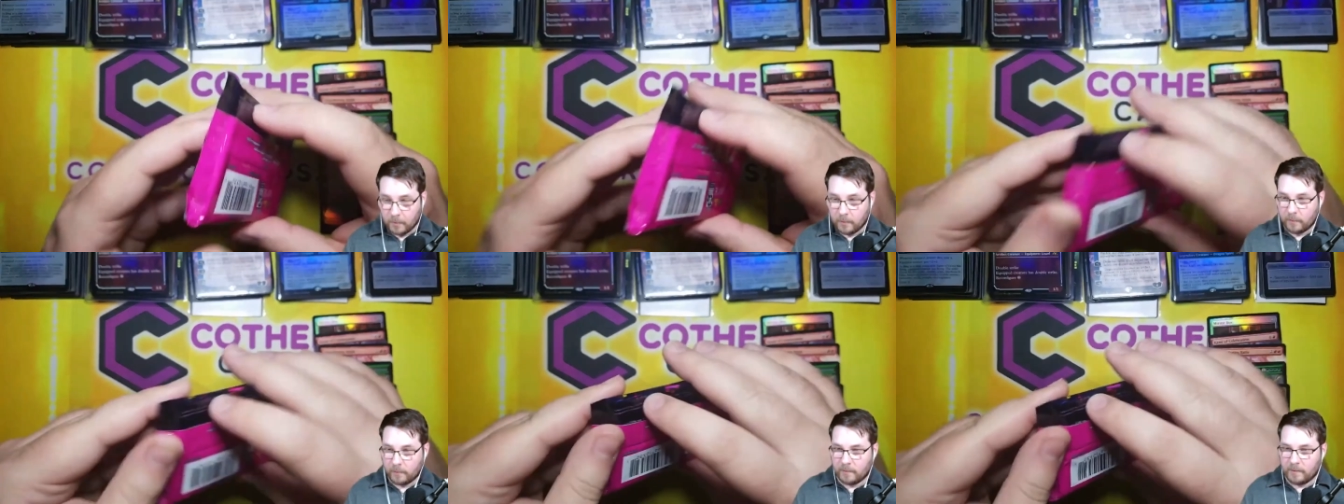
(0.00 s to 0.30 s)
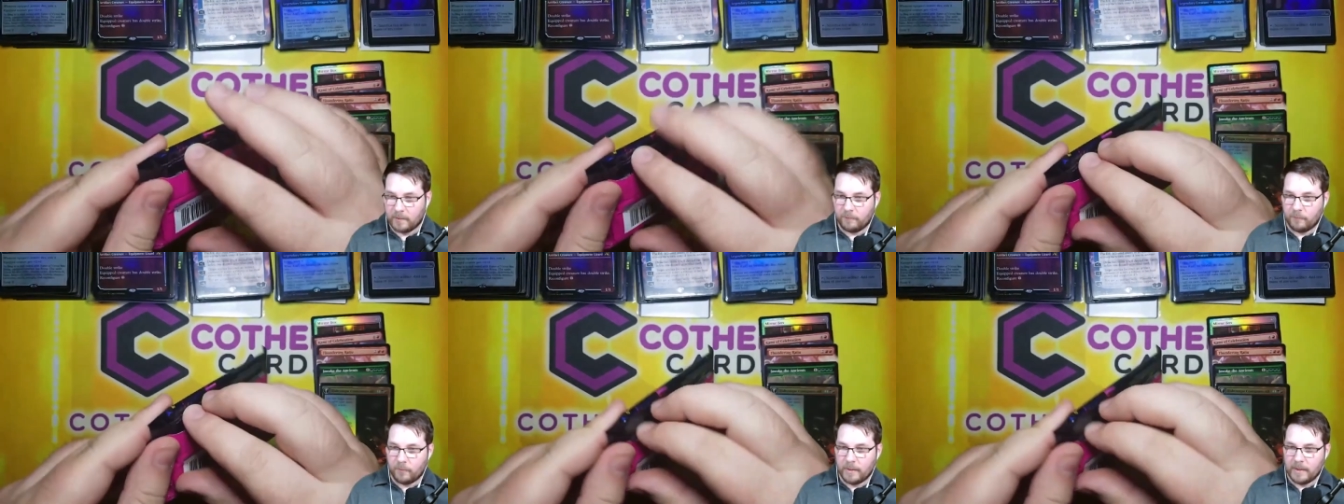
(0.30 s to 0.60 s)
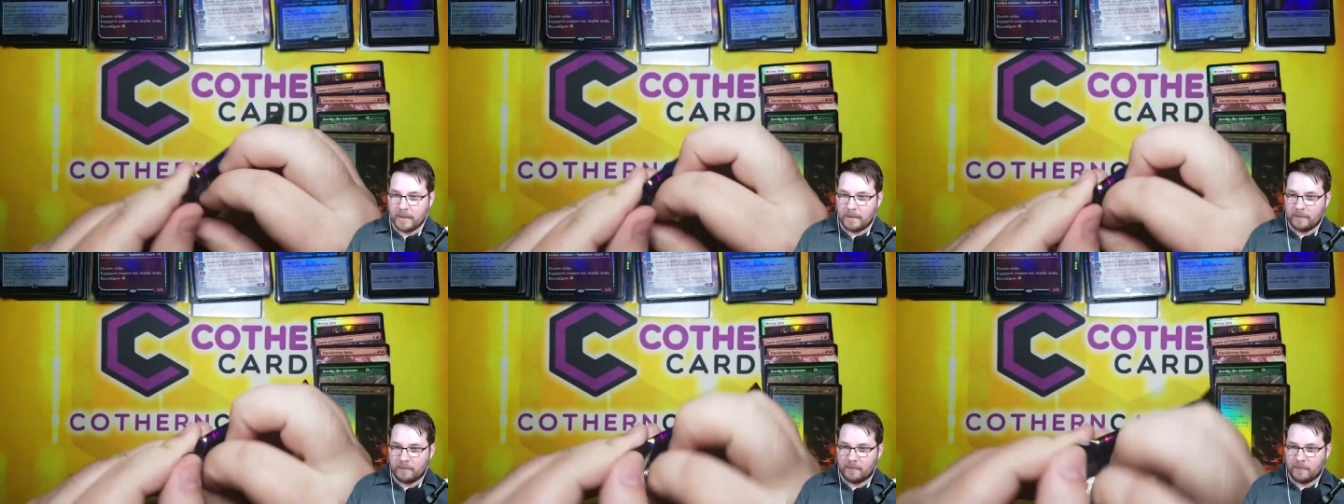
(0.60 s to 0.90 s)
See if we
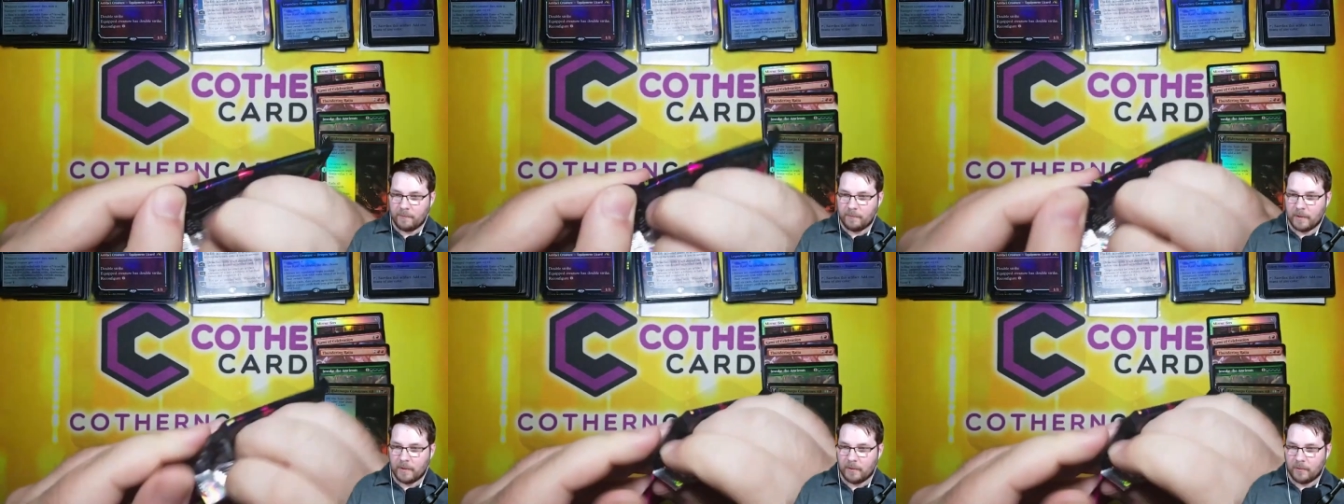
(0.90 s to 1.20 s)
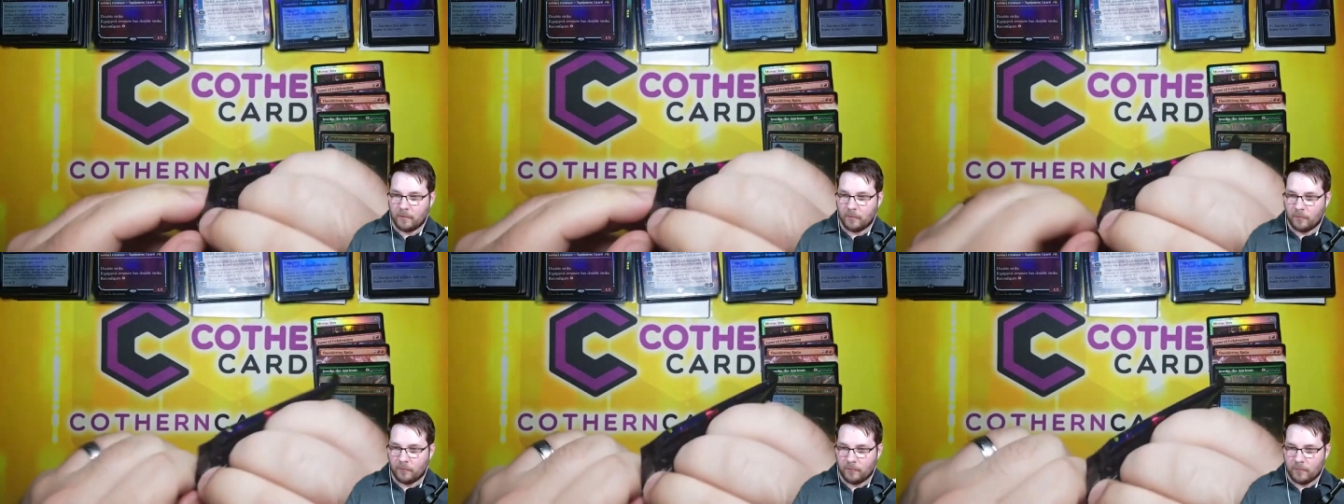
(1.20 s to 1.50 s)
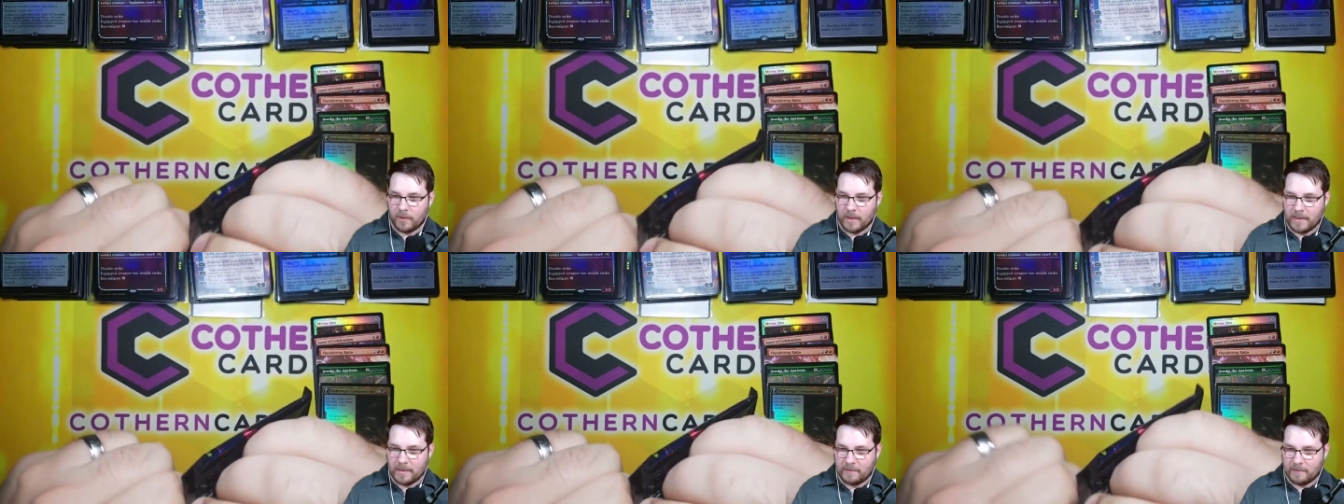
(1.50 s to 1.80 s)
get something
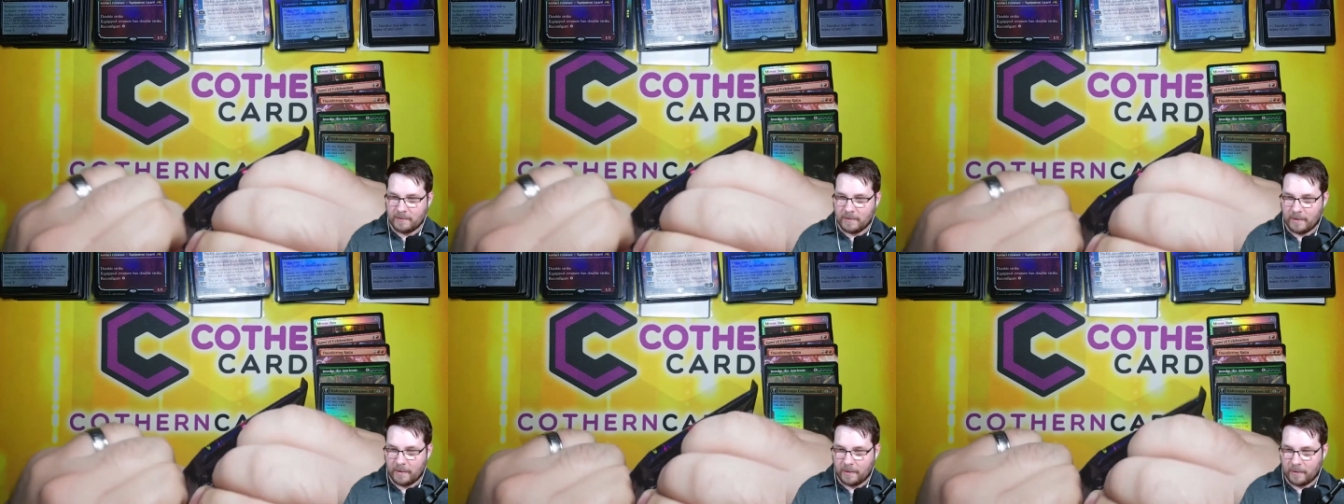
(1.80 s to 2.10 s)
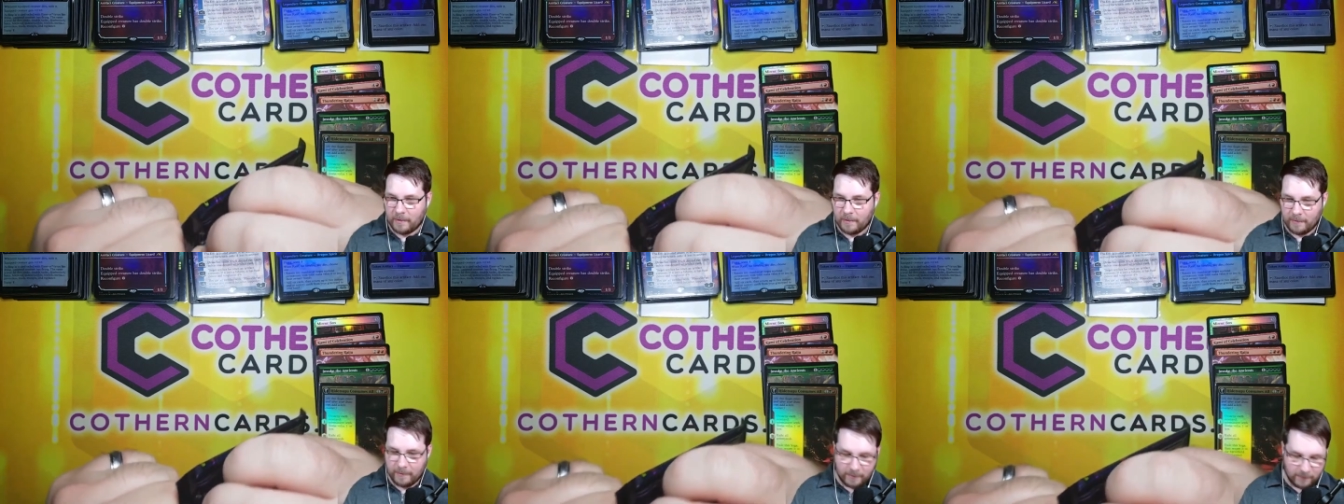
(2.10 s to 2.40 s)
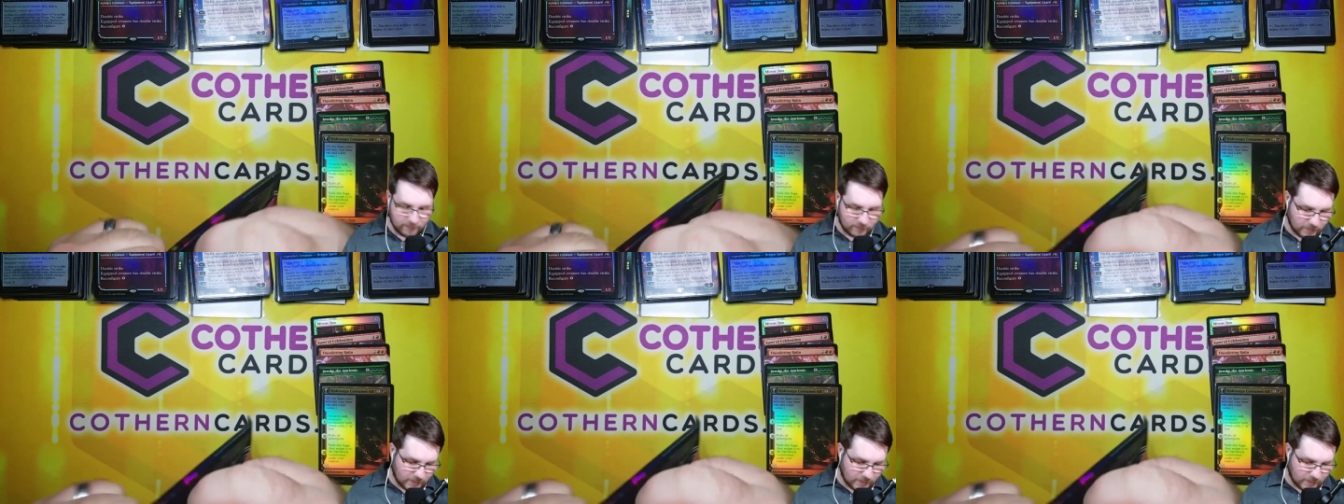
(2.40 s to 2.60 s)
crazy in this